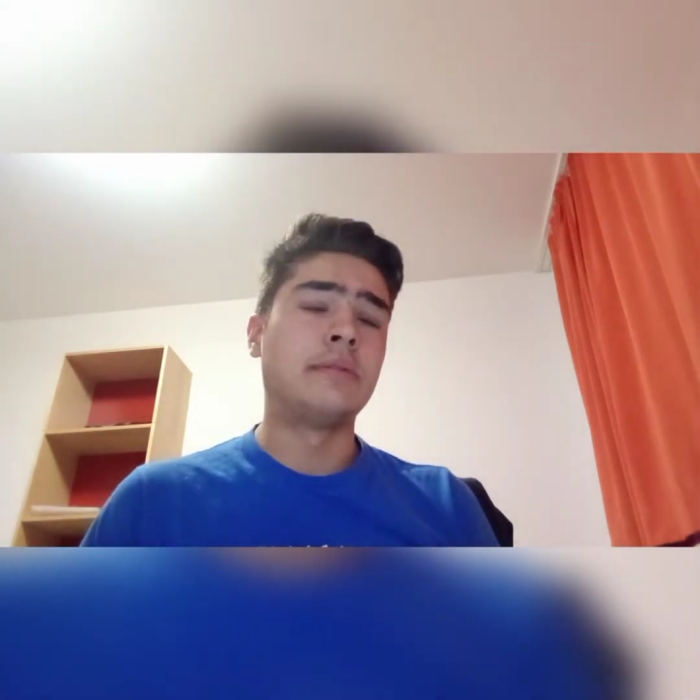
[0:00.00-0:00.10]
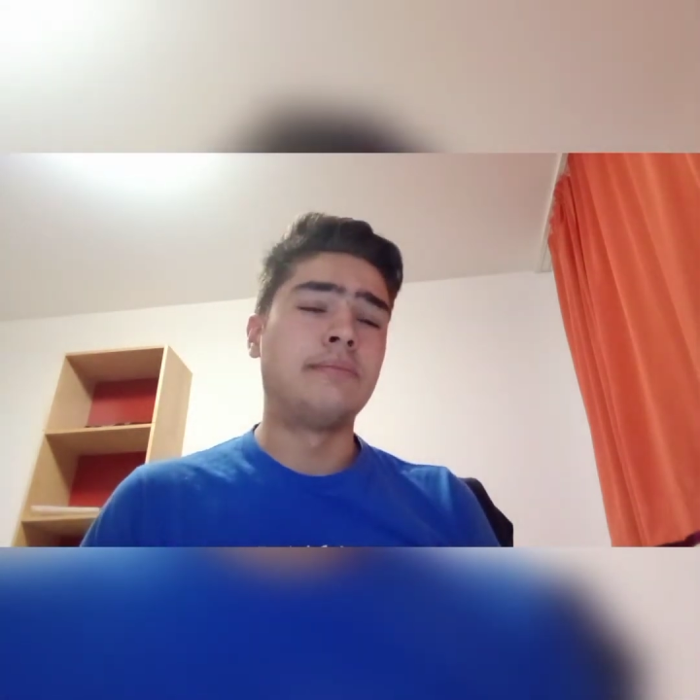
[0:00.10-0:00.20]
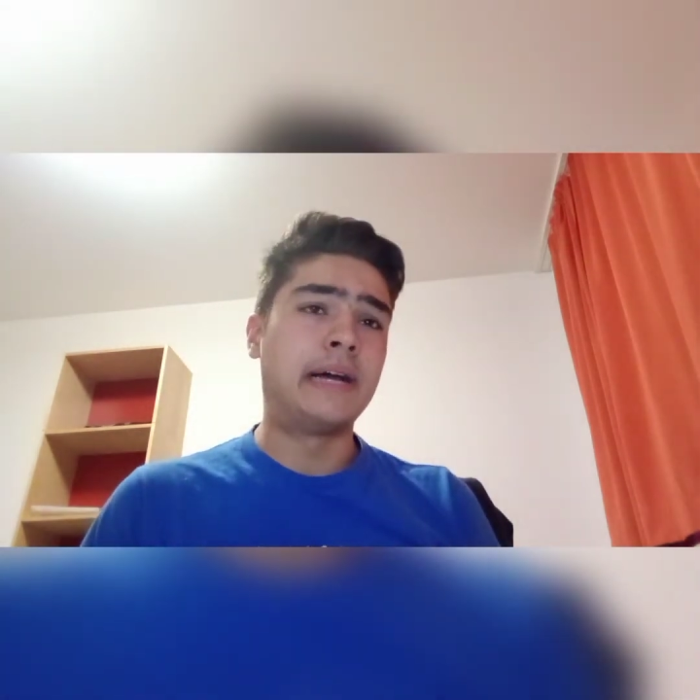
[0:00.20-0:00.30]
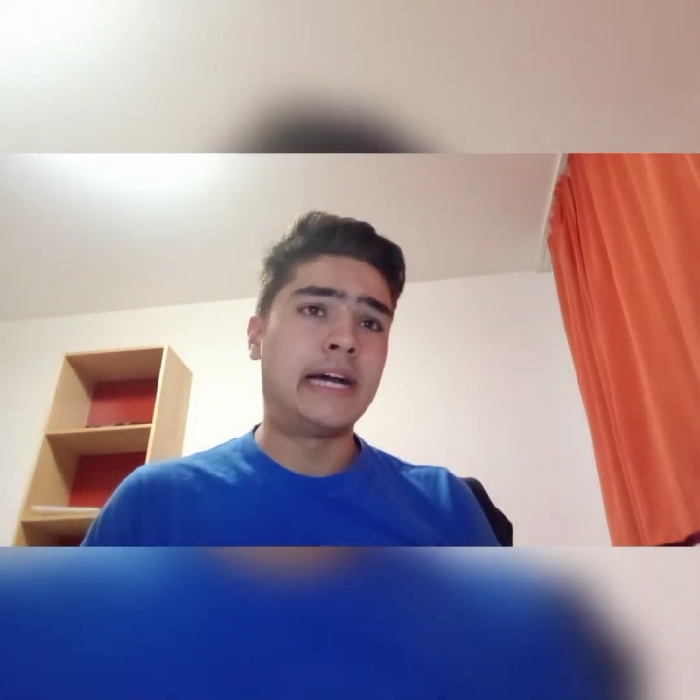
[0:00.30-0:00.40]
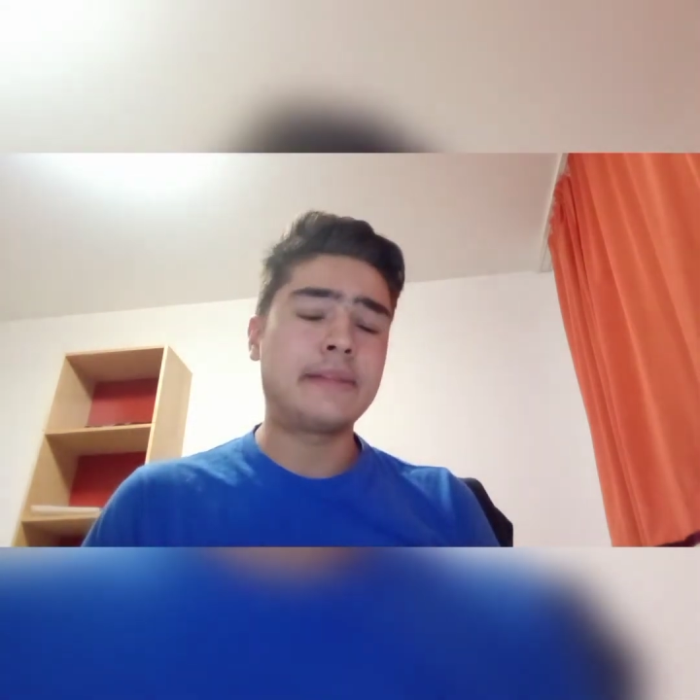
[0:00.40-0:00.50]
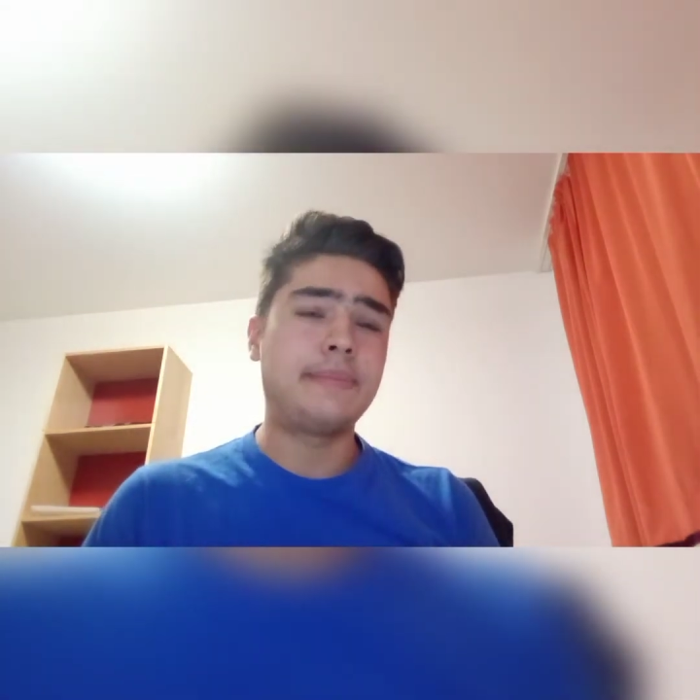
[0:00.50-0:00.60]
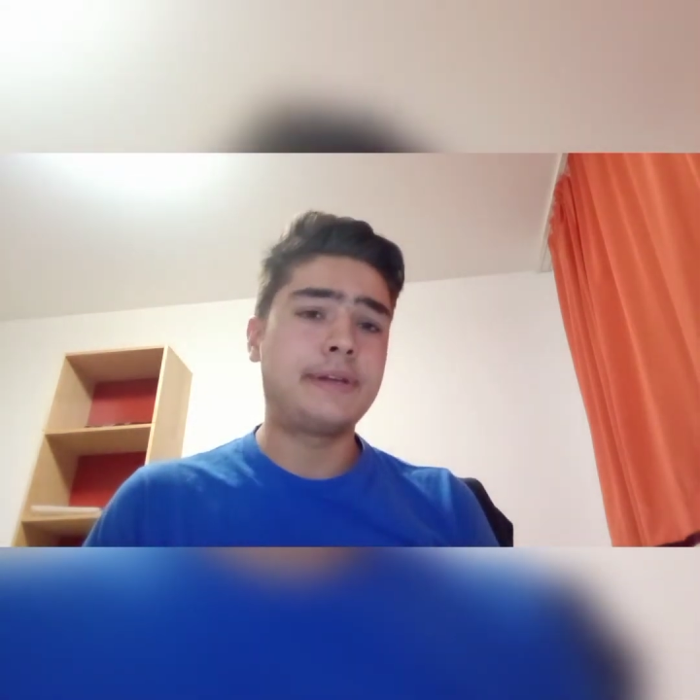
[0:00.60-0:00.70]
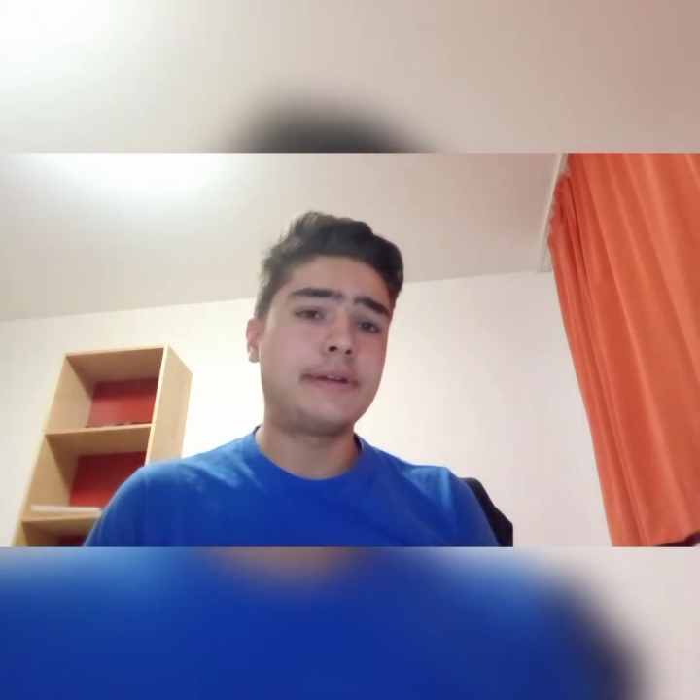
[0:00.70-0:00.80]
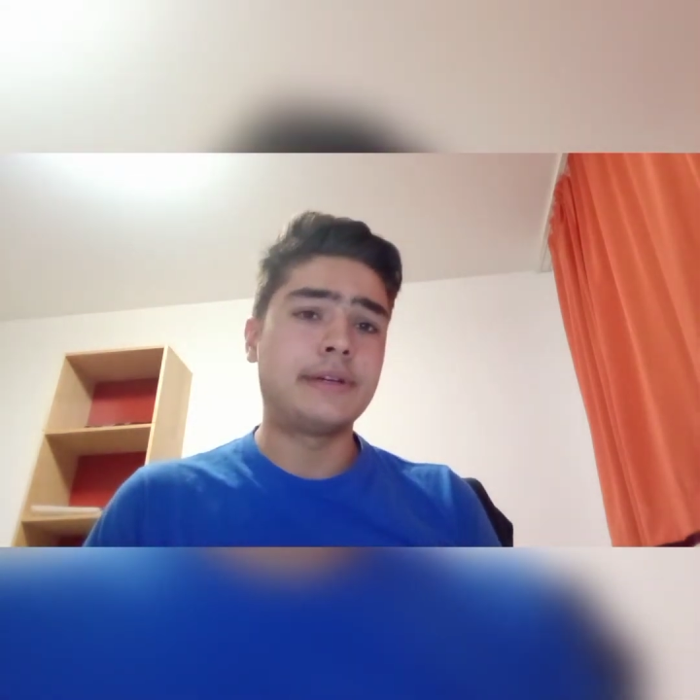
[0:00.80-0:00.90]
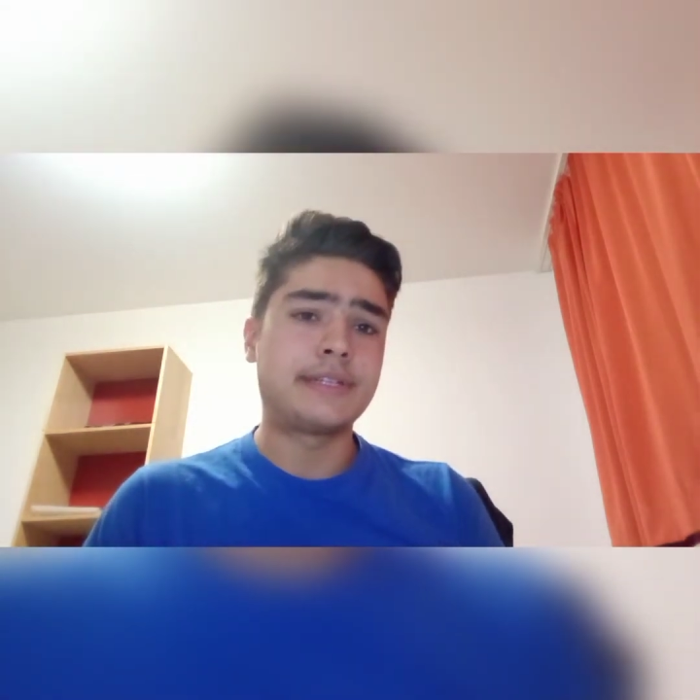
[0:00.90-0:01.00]
bad,
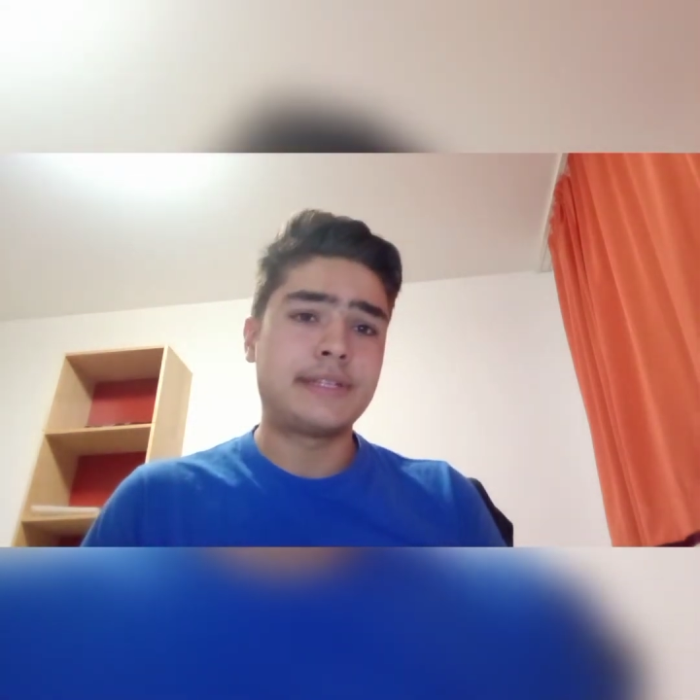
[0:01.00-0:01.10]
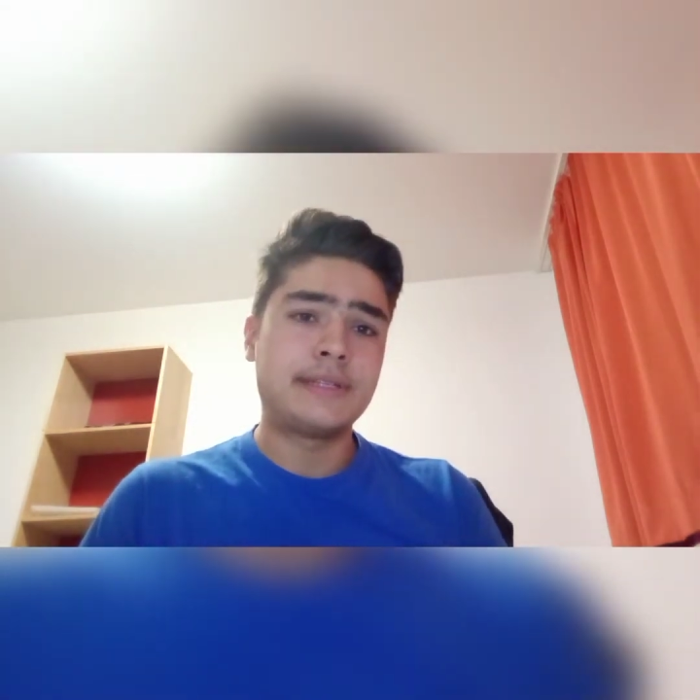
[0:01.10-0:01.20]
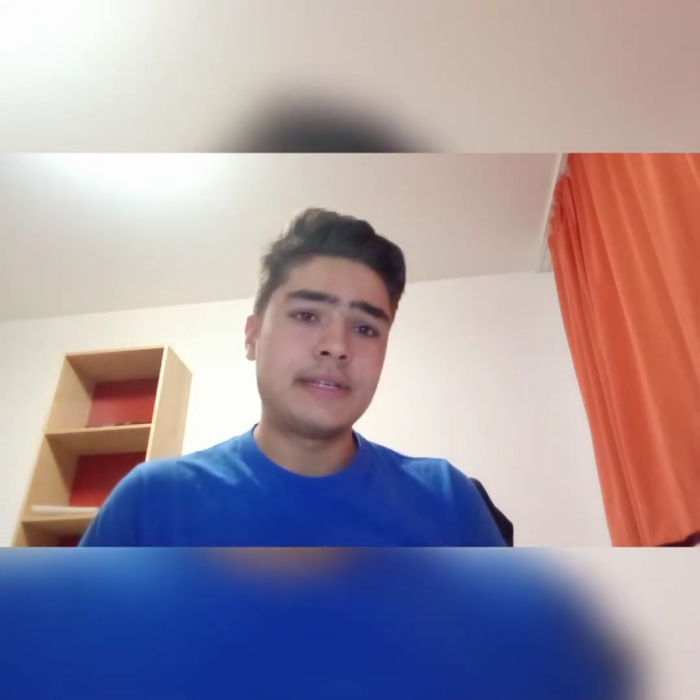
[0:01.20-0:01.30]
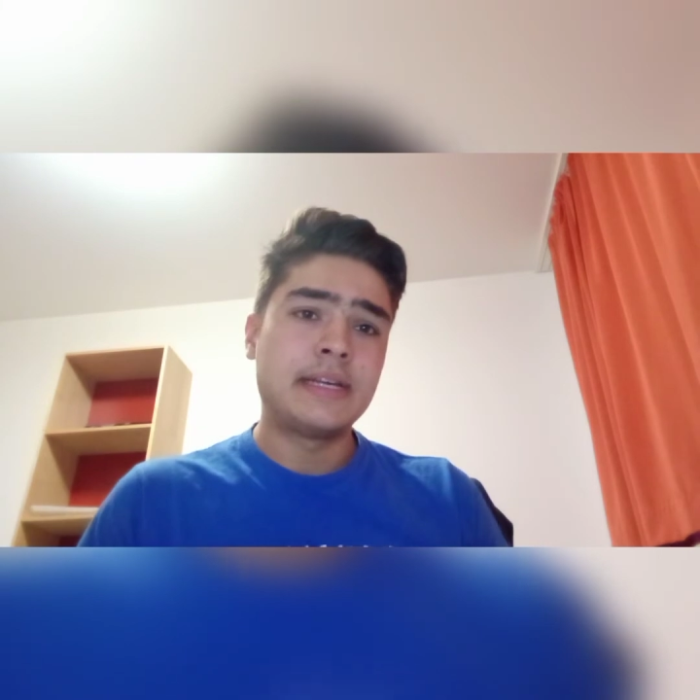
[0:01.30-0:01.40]
because